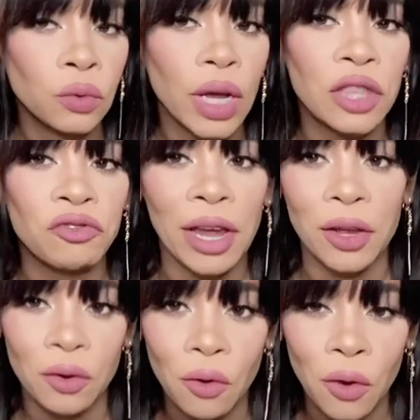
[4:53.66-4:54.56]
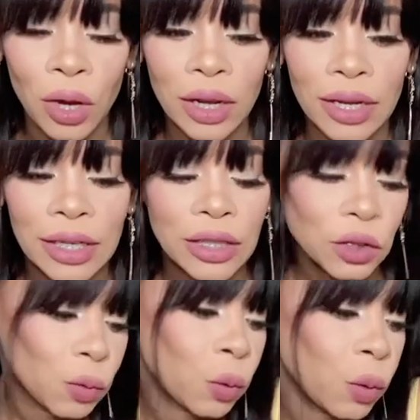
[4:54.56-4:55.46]
a try on haul.
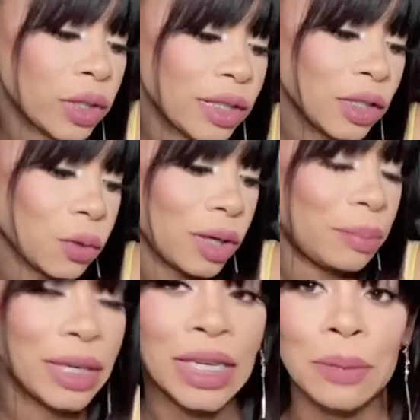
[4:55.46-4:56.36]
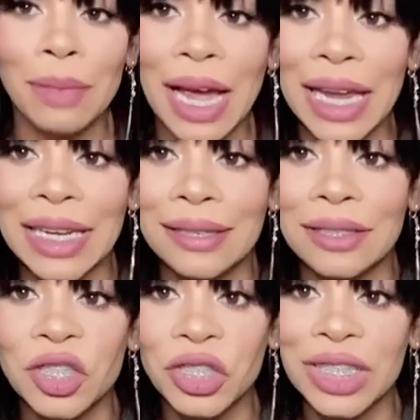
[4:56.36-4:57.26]
So this is gonna be my
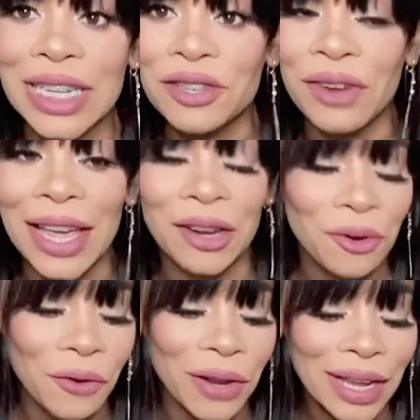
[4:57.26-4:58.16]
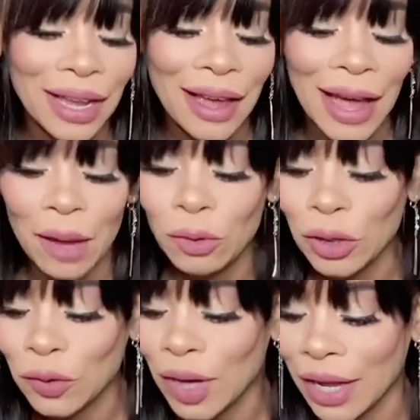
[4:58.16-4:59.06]
Shein try on haul. I'm gonna
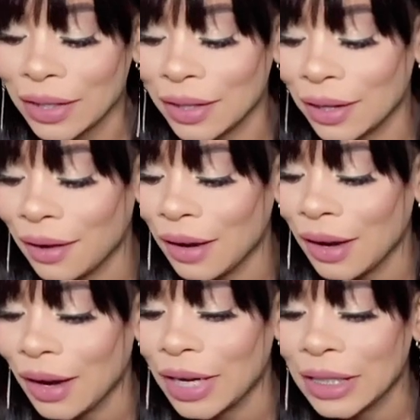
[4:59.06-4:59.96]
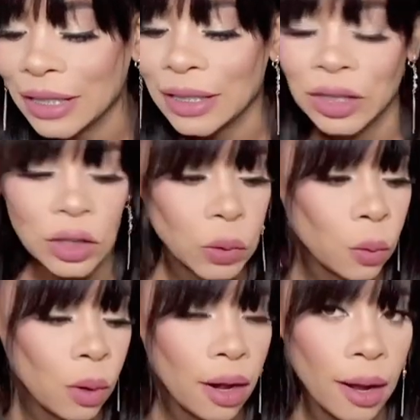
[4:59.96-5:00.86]
do that
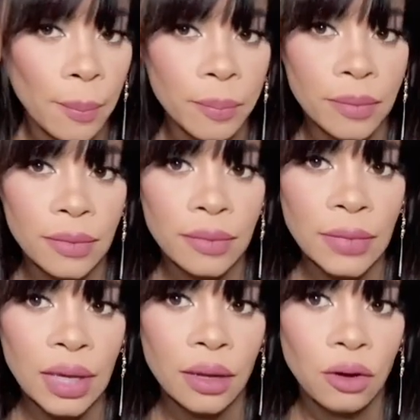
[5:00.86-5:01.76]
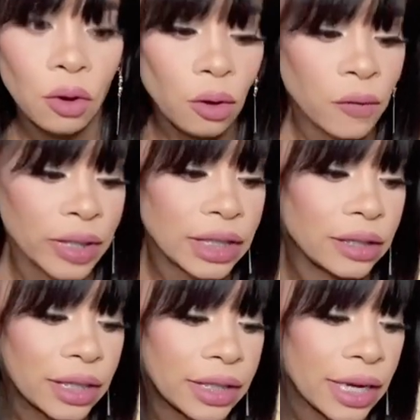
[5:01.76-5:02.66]
So obviously
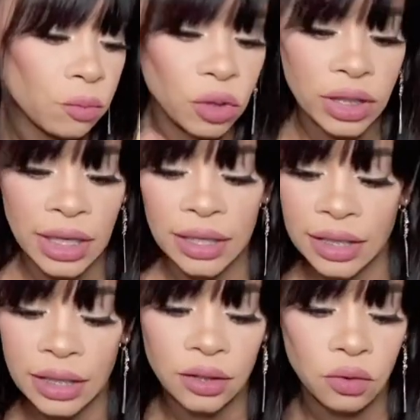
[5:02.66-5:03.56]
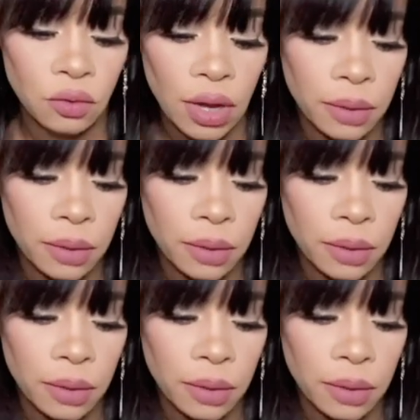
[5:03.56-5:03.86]
not here. I'm gonna take this into